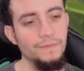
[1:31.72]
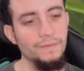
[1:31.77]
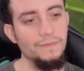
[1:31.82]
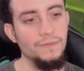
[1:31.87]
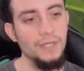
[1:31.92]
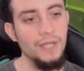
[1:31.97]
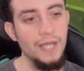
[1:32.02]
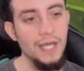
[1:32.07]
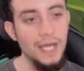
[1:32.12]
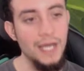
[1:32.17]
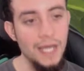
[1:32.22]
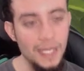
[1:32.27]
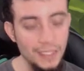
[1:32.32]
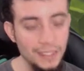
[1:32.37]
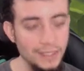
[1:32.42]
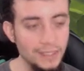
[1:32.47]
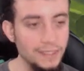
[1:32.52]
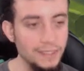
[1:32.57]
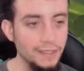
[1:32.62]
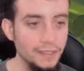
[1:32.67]

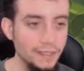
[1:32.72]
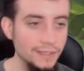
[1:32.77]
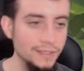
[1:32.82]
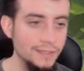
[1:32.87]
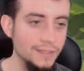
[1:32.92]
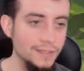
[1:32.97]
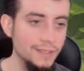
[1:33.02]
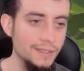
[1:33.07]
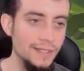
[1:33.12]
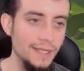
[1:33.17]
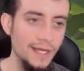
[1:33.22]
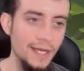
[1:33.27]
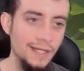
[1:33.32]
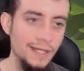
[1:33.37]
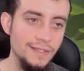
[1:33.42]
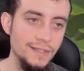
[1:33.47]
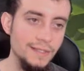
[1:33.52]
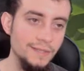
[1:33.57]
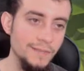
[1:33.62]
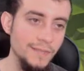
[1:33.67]
highly costed
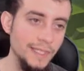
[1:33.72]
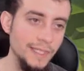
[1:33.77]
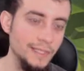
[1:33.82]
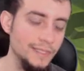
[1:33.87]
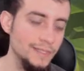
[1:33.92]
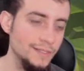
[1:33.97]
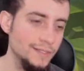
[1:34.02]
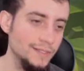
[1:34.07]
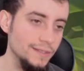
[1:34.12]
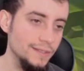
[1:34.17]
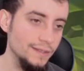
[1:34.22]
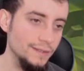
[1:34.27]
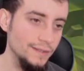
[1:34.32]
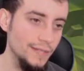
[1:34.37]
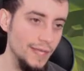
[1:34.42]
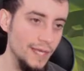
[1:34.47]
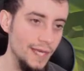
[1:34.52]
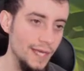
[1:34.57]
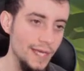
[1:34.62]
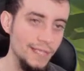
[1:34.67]
at 10 mana, so
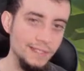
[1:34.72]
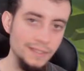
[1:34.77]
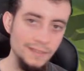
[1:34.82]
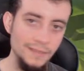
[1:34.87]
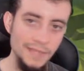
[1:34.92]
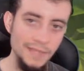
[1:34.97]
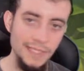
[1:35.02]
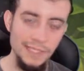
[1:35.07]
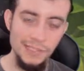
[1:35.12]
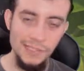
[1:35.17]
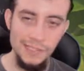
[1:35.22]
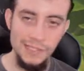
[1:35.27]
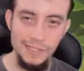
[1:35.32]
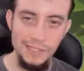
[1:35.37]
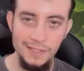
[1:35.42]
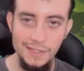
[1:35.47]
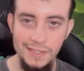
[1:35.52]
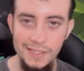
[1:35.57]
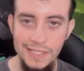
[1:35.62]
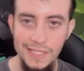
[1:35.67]
it's going to be
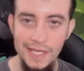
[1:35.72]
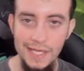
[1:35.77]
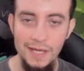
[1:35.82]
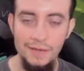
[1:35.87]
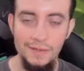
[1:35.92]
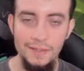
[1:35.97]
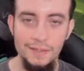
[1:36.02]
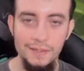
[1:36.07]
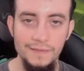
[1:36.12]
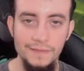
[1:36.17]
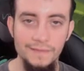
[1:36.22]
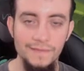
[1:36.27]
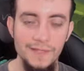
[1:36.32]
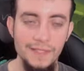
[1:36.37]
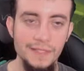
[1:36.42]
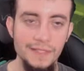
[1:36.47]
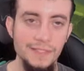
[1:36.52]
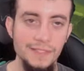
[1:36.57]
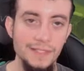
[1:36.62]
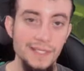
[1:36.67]
interesting to see how this
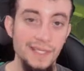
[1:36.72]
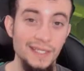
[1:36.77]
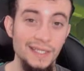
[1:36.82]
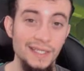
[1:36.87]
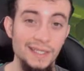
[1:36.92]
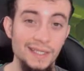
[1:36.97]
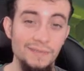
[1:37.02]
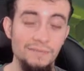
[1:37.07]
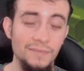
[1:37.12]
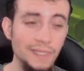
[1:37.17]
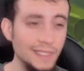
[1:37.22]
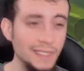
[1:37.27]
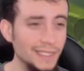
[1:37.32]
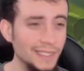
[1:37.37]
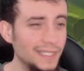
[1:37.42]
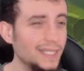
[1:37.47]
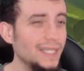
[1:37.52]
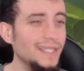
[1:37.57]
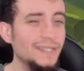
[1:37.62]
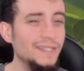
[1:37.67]
fits in a
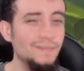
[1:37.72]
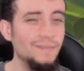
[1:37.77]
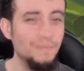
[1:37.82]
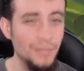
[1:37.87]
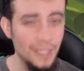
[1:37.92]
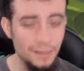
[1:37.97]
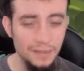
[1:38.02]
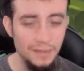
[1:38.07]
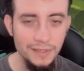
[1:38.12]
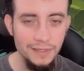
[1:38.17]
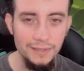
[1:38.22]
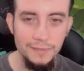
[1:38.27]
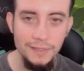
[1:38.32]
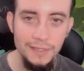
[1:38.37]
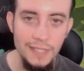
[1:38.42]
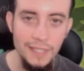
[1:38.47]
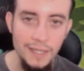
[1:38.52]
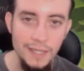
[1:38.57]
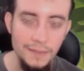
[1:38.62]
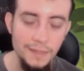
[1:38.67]
meta that is probably going to be
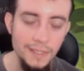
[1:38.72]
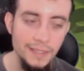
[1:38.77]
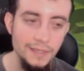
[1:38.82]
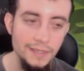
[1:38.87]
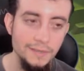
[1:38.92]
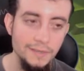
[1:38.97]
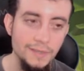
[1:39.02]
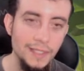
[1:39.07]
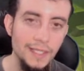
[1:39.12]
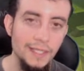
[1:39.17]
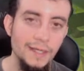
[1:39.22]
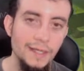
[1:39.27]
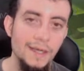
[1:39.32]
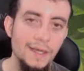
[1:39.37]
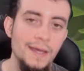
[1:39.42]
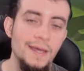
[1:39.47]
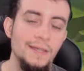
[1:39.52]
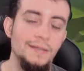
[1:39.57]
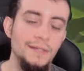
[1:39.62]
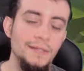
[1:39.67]
dominated by
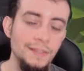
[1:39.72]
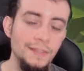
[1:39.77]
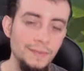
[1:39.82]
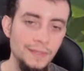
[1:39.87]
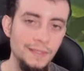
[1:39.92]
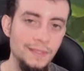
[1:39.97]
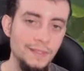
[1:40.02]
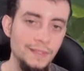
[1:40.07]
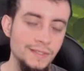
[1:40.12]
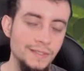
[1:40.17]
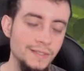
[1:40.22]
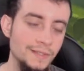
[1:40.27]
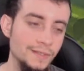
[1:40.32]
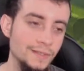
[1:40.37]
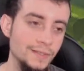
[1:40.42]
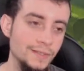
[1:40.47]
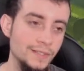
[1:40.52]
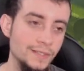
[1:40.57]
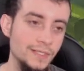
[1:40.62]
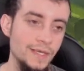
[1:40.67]
demon
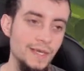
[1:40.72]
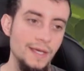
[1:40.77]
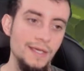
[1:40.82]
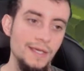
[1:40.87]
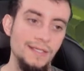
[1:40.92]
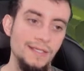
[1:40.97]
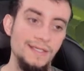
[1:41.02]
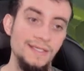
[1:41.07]
hunters, to